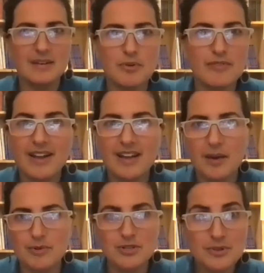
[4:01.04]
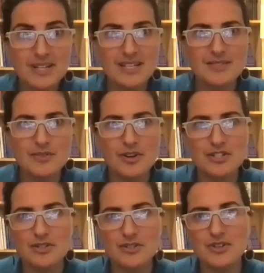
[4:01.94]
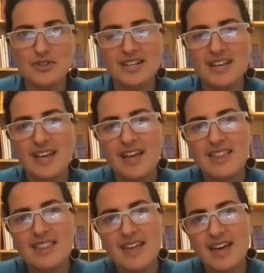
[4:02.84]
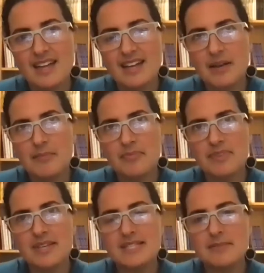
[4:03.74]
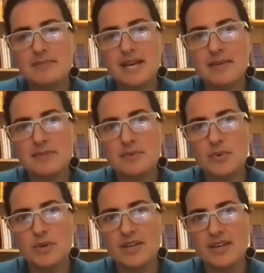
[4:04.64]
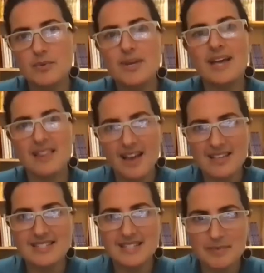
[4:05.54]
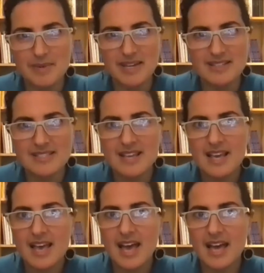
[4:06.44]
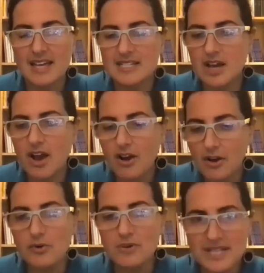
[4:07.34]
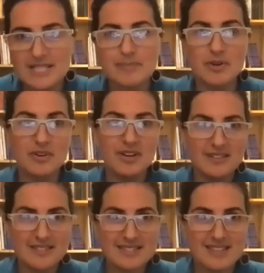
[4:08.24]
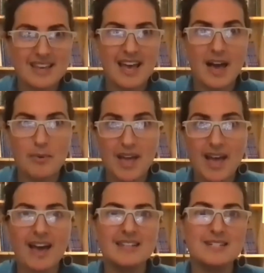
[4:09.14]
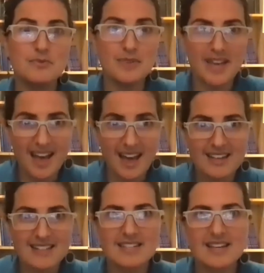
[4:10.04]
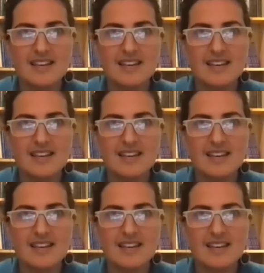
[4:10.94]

providing opportunities for our children, that sometimes we get lost in the mix, and our own experience, how we act and react,